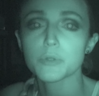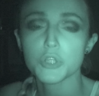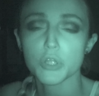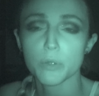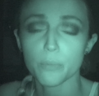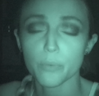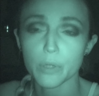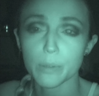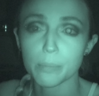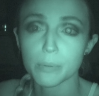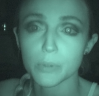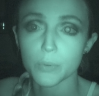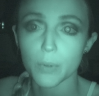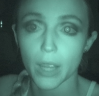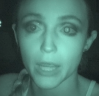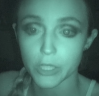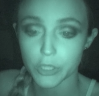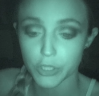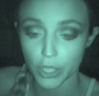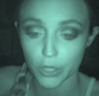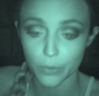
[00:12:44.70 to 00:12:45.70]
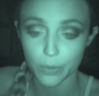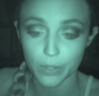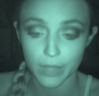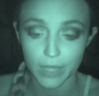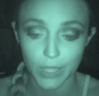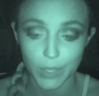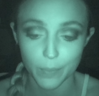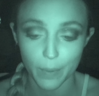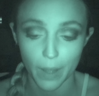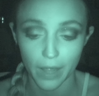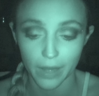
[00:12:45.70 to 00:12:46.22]
shimmery blue eyeshadow in
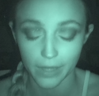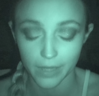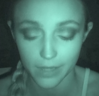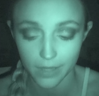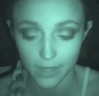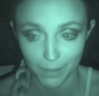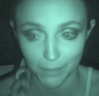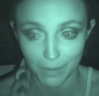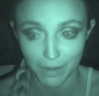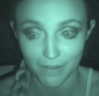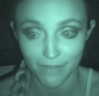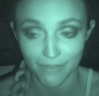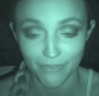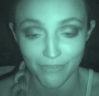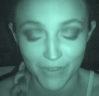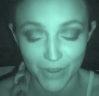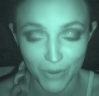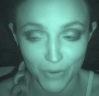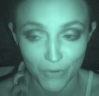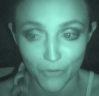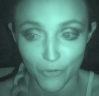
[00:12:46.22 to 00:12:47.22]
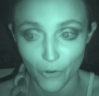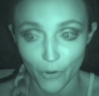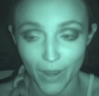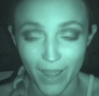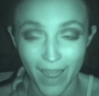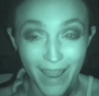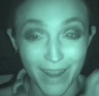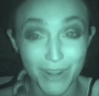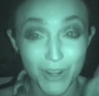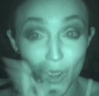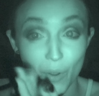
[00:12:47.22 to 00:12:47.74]
this palette. Let me feel for
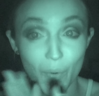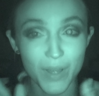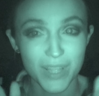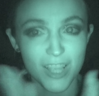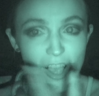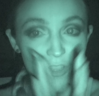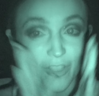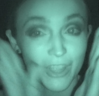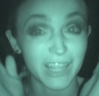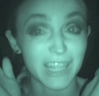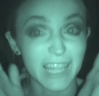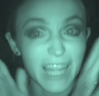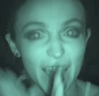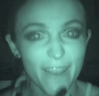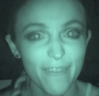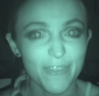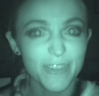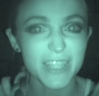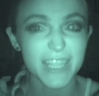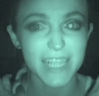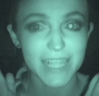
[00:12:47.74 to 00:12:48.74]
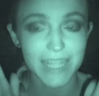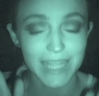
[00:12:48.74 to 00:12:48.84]
it. I know it's on the left